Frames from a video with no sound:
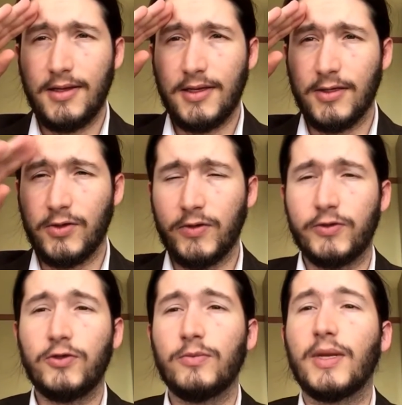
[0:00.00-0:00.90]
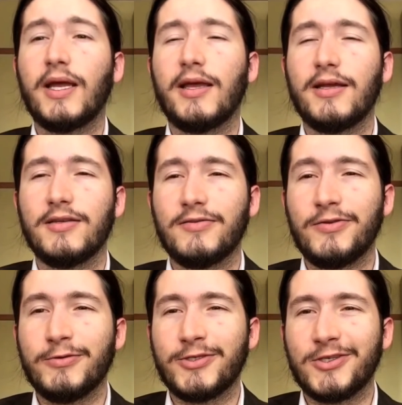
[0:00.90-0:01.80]
Hello YouTube and
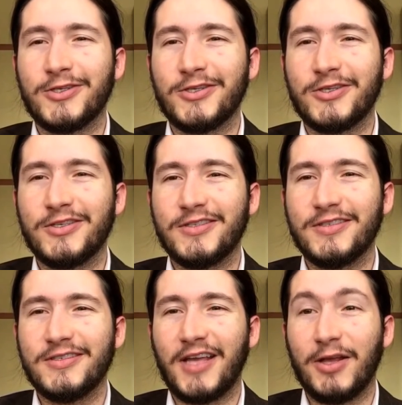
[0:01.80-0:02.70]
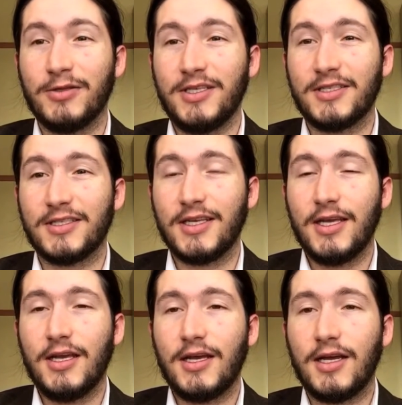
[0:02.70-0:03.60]
future ALTs.
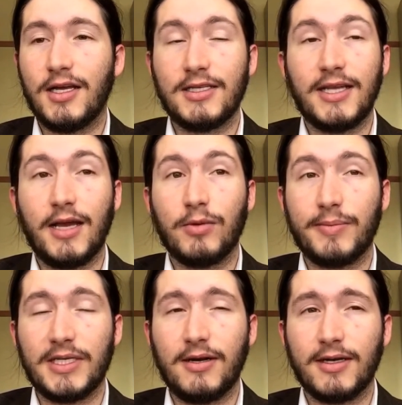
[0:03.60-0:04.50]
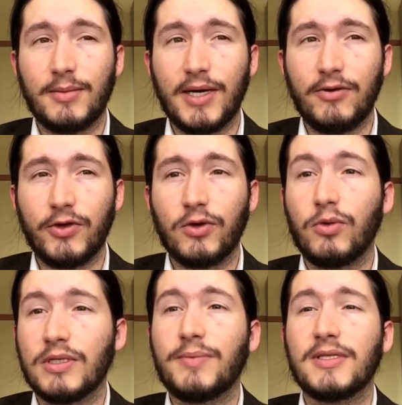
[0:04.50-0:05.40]
Today I'm going to be talking about your
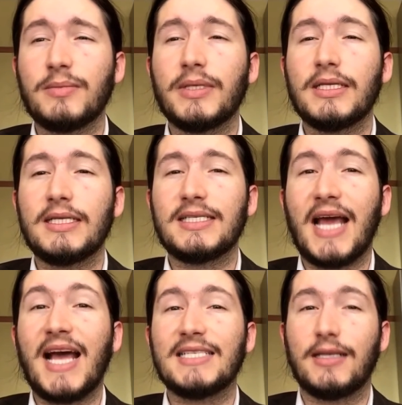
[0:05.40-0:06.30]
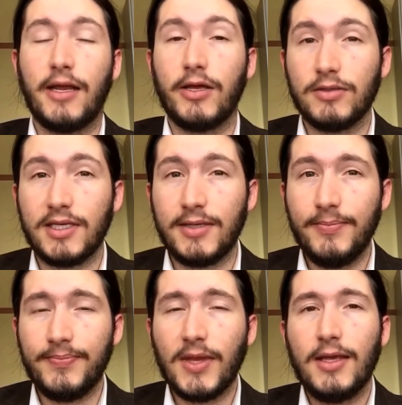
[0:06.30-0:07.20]
responsibilities as an ALT,
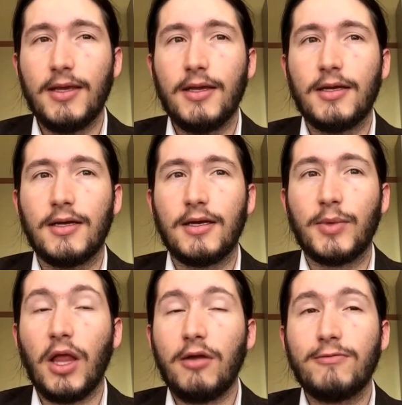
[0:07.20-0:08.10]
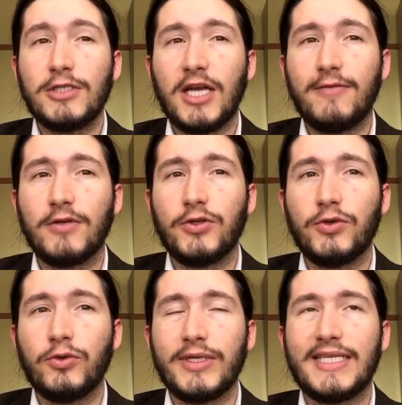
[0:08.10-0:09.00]
a lot of which have to
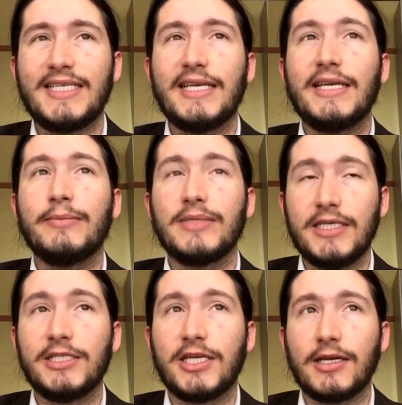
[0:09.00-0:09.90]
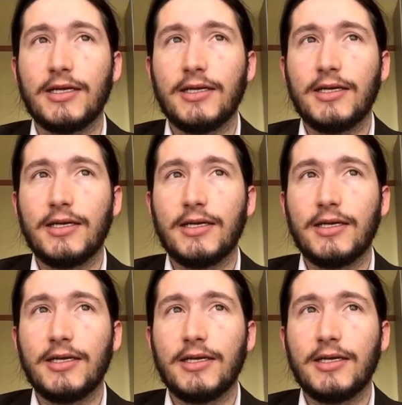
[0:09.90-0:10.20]
do with team teaching.